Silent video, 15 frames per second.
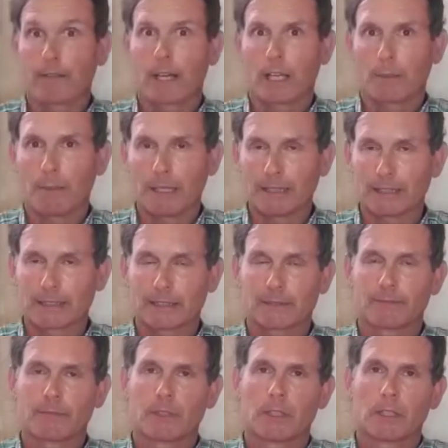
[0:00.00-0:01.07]
hack pens,
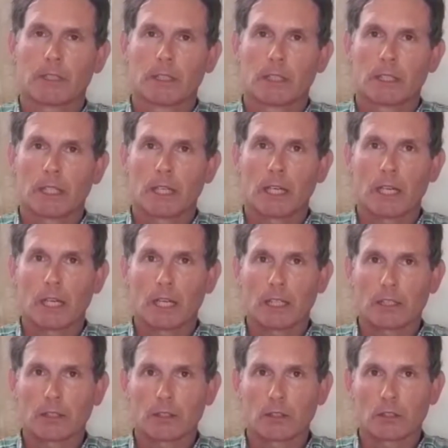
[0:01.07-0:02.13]

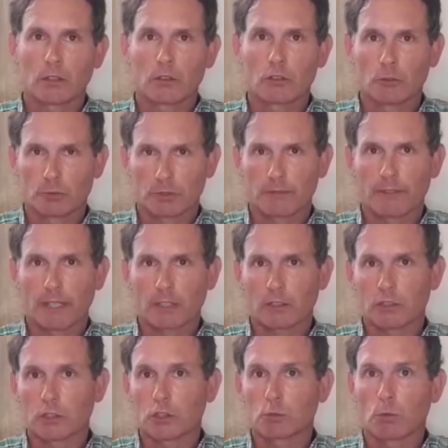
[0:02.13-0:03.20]
and groups of
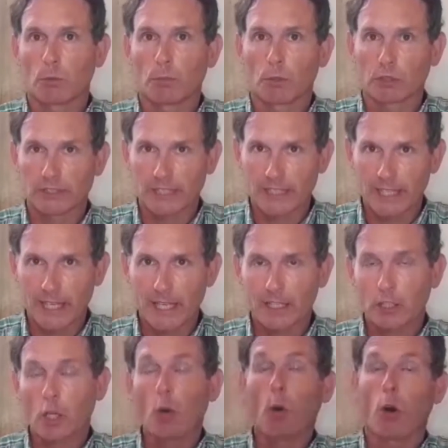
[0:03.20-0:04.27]
falcons were put in there,
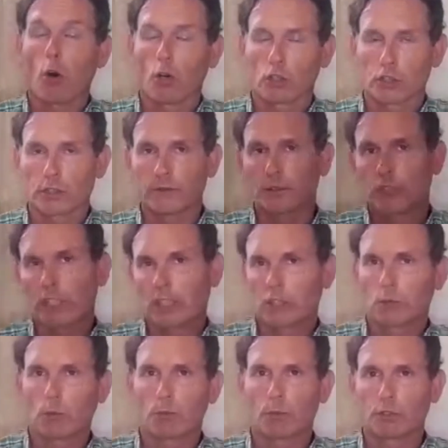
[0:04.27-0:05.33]
cohorts of
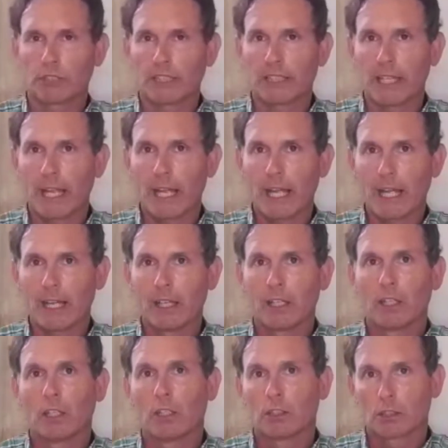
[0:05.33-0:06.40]
chicks were put in there
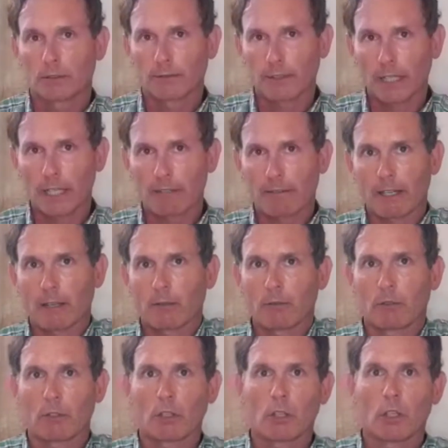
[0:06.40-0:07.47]
to fly
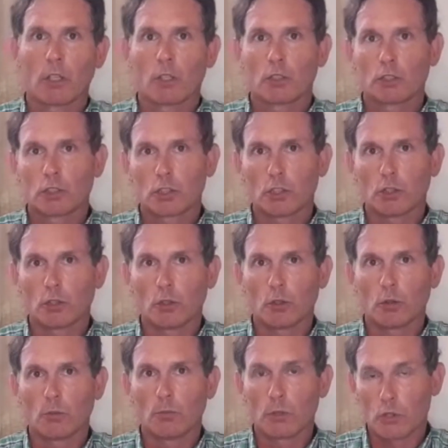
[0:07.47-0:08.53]
around,
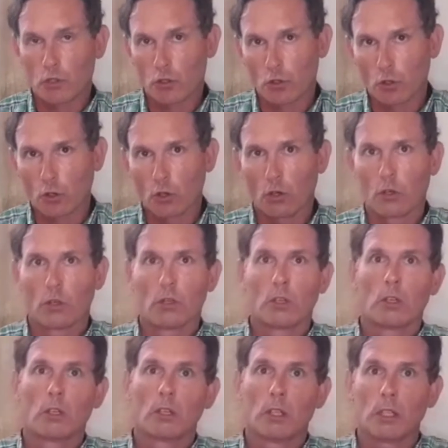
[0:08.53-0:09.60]
to mature
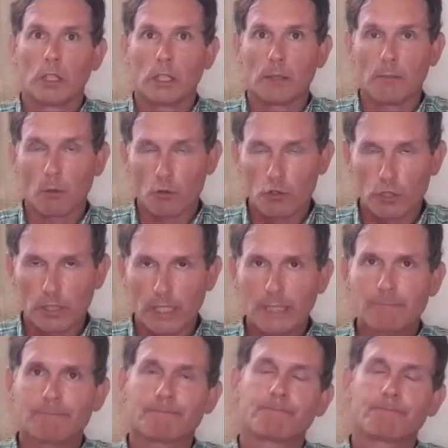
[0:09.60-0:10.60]
emotionally,